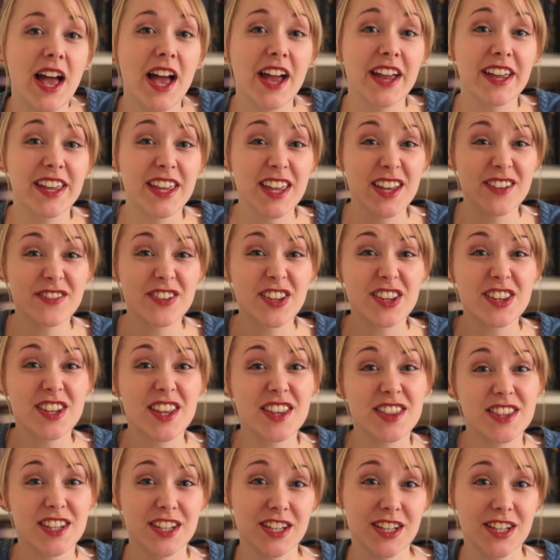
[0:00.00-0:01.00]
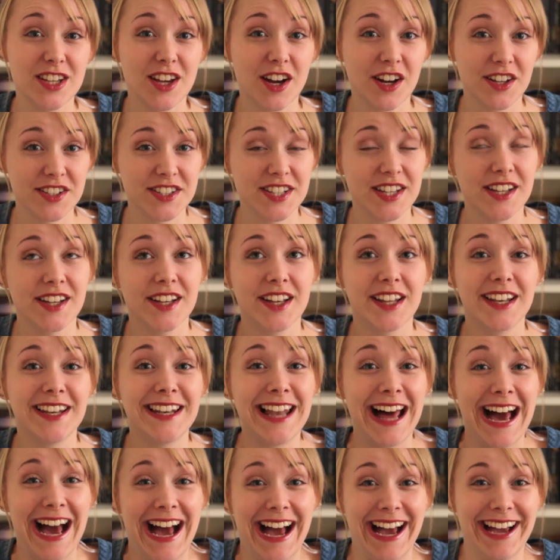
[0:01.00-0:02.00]
Given the utter
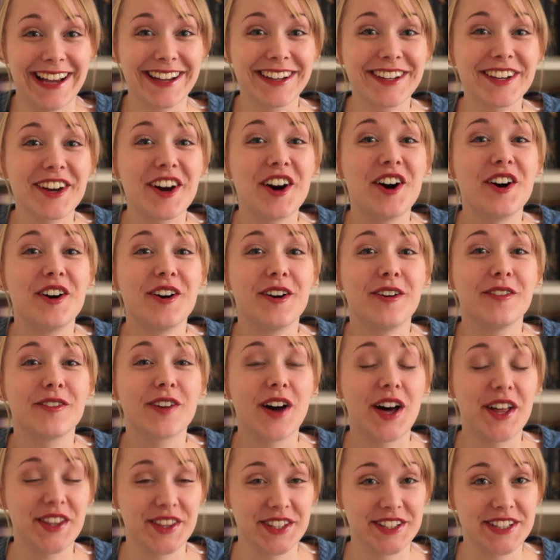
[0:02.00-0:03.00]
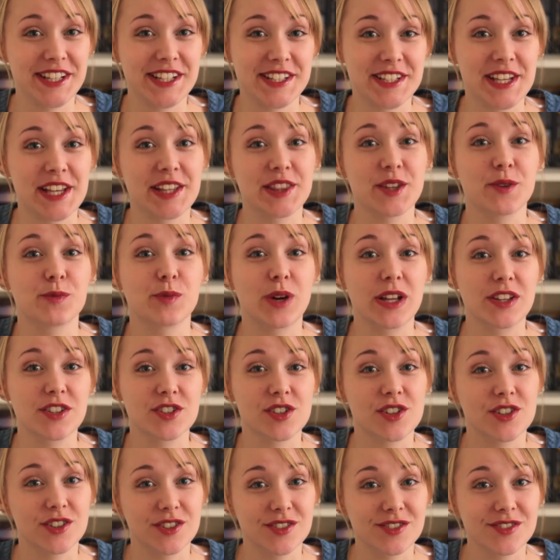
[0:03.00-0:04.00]
lack of other knitting that
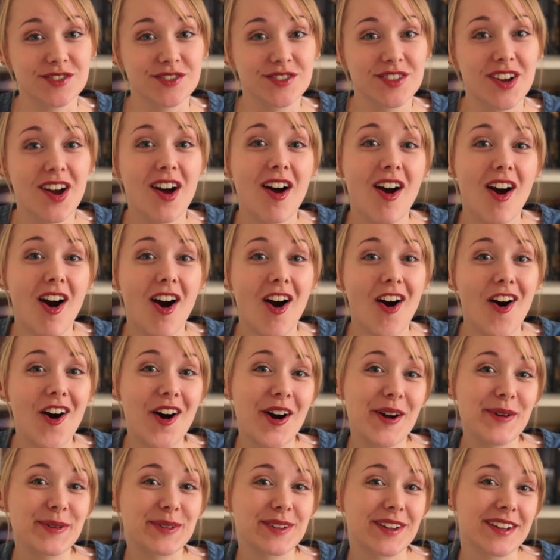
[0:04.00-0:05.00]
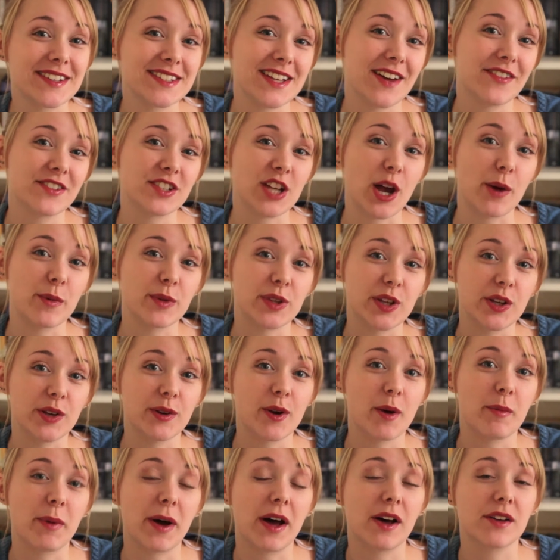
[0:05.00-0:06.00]
went on, I would like to have a chat with
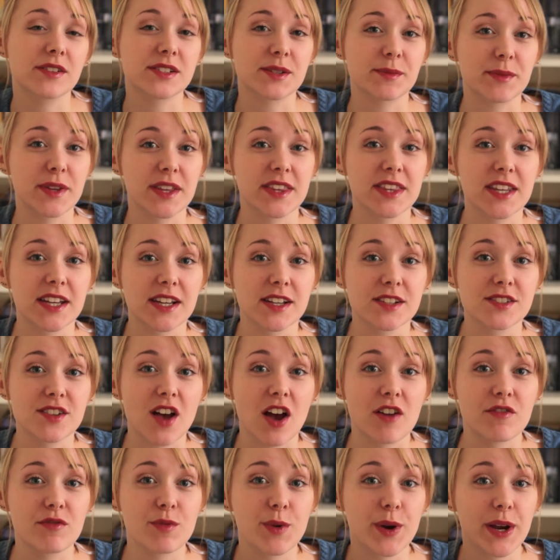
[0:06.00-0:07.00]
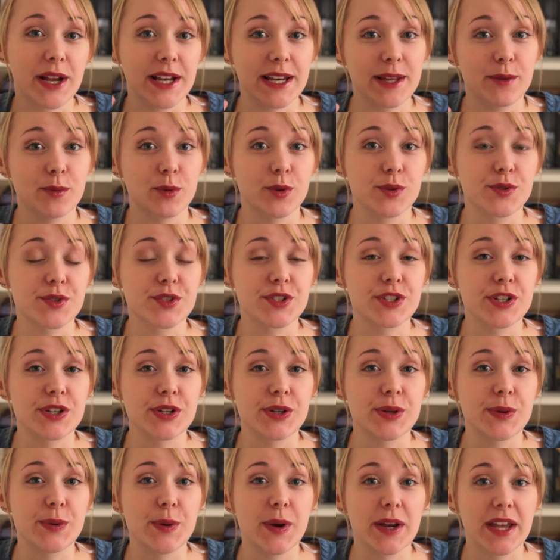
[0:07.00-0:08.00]
you about some of the things I really want
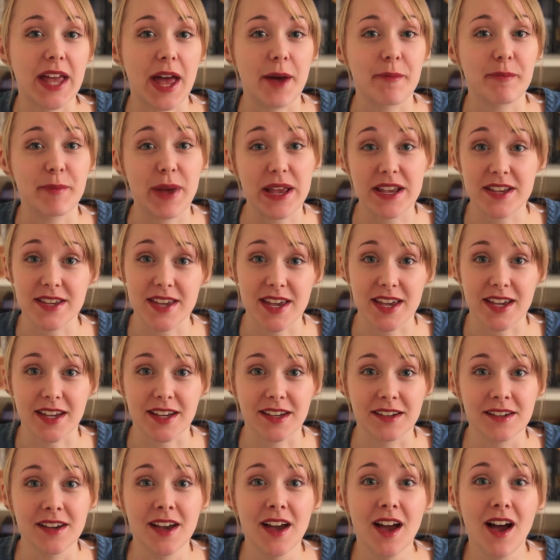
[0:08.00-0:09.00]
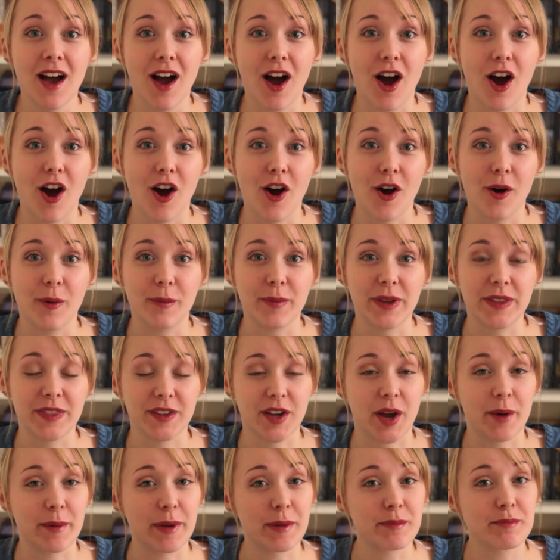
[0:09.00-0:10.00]
to get making in the
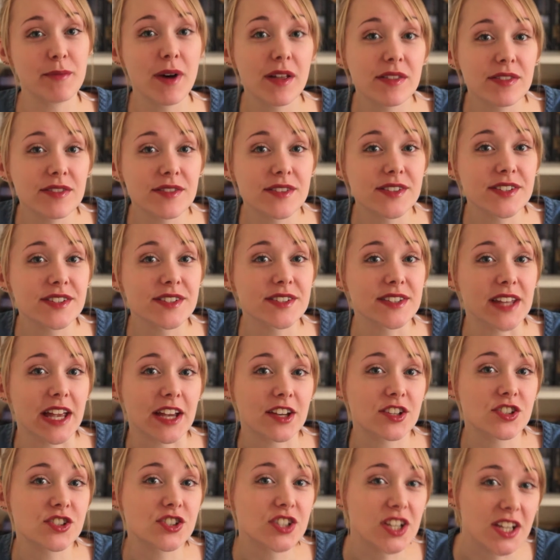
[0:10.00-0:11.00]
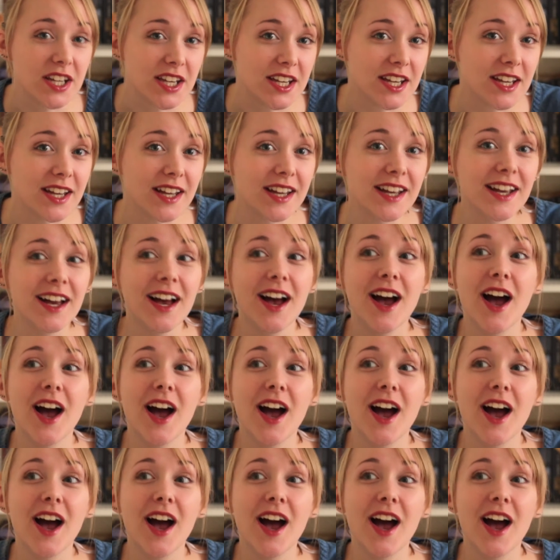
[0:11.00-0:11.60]
coming months, next year,